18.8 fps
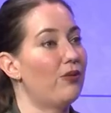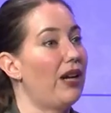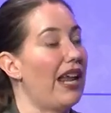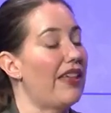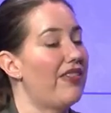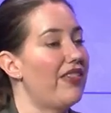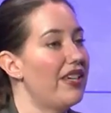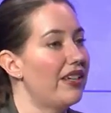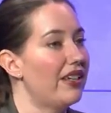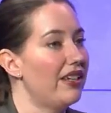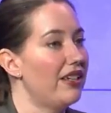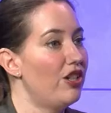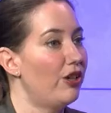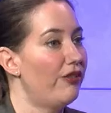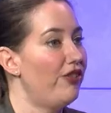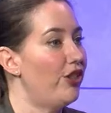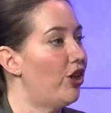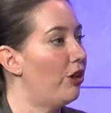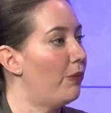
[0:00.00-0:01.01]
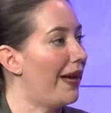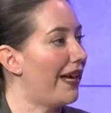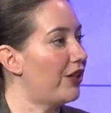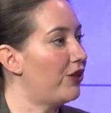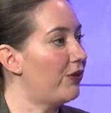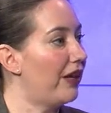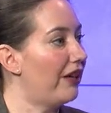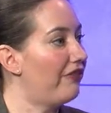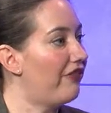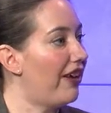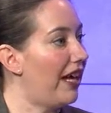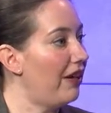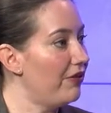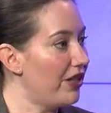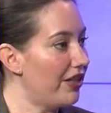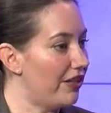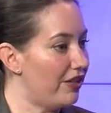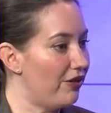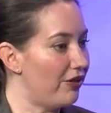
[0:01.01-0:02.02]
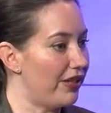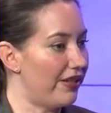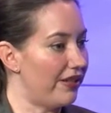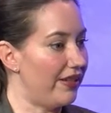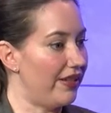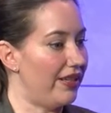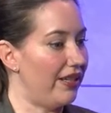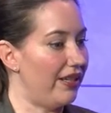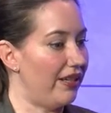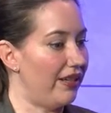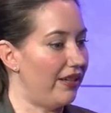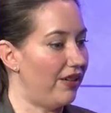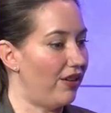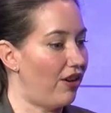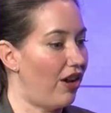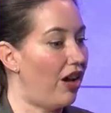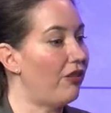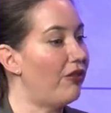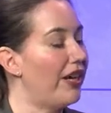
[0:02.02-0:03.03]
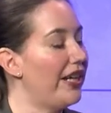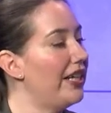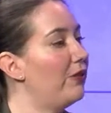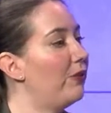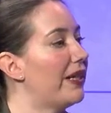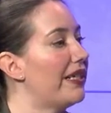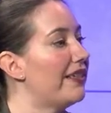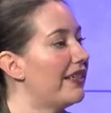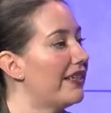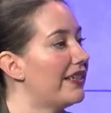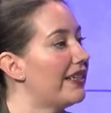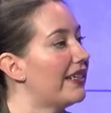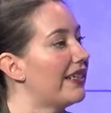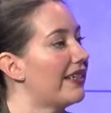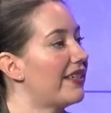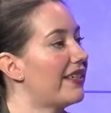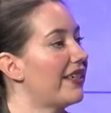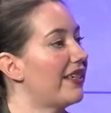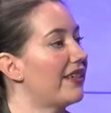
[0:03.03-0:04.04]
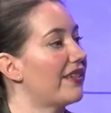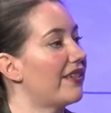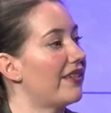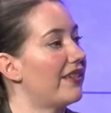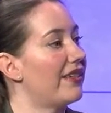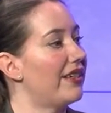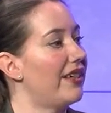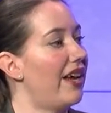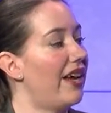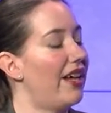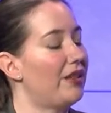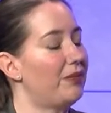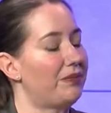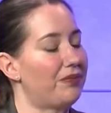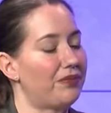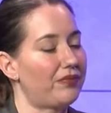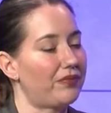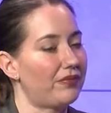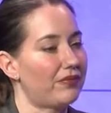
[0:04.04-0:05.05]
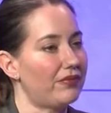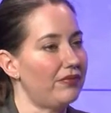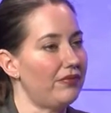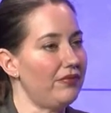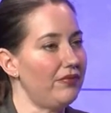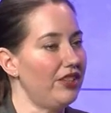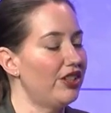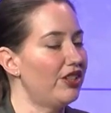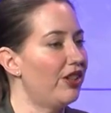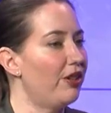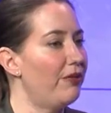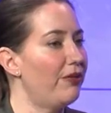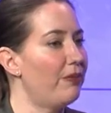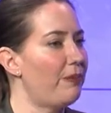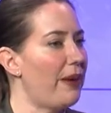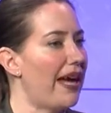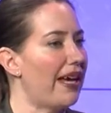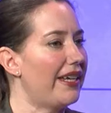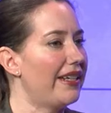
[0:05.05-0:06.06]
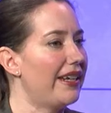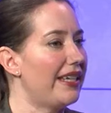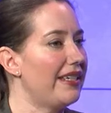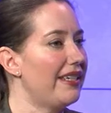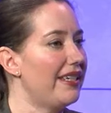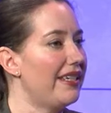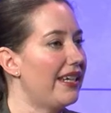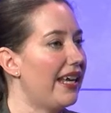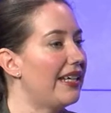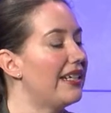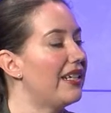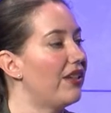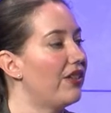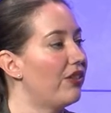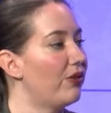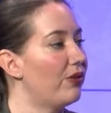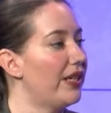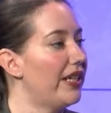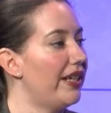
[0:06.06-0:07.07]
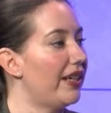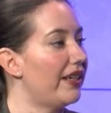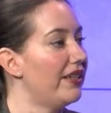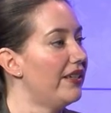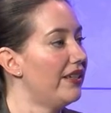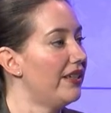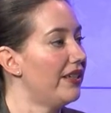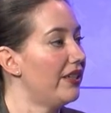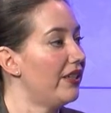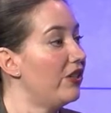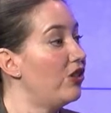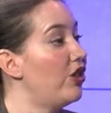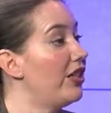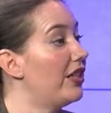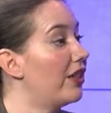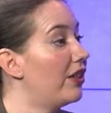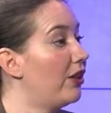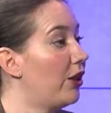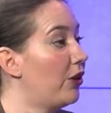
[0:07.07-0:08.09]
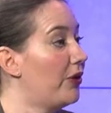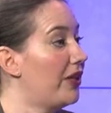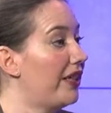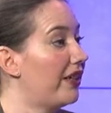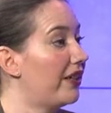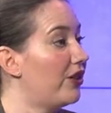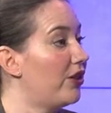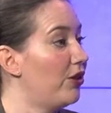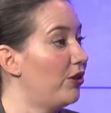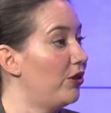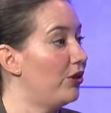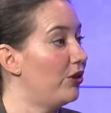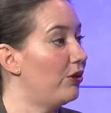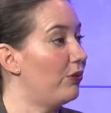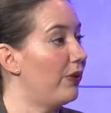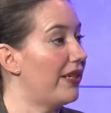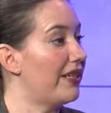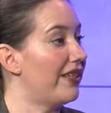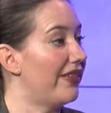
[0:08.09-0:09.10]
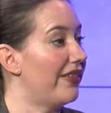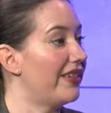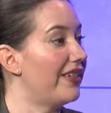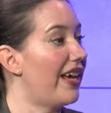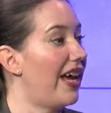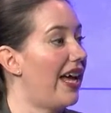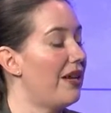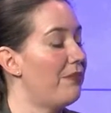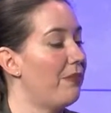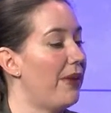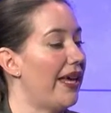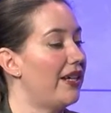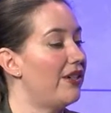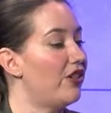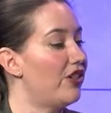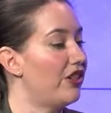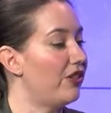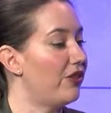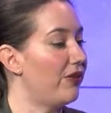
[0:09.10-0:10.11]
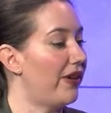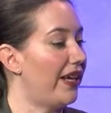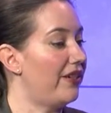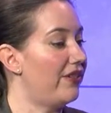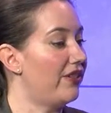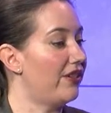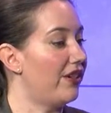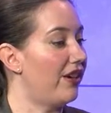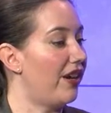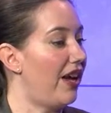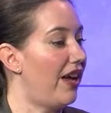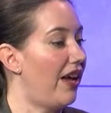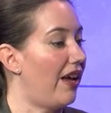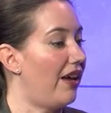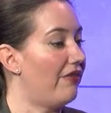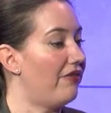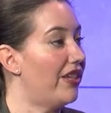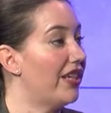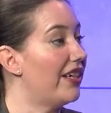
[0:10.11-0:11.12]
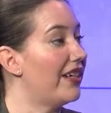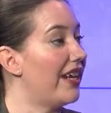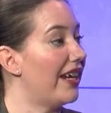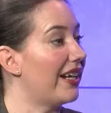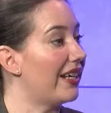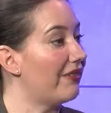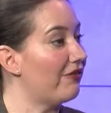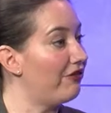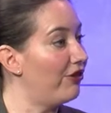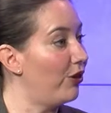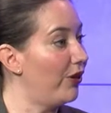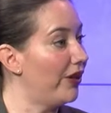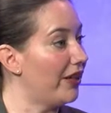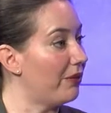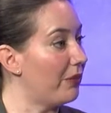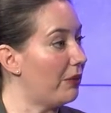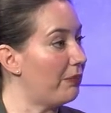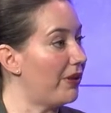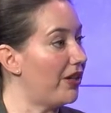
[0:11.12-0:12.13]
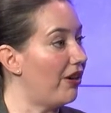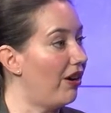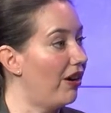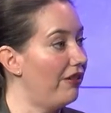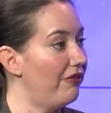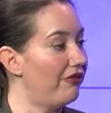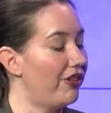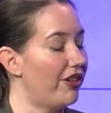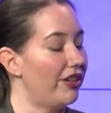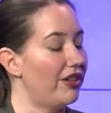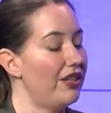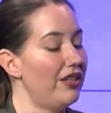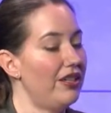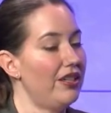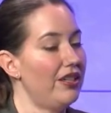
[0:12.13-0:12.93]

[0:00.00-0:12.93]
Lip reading: Well, I think, you know, if you go back to our founding, you can see already what didn't exist. So back in 1993, Gina Clonan, who was at the time managing director of the Connecticut Forum up in Hartford,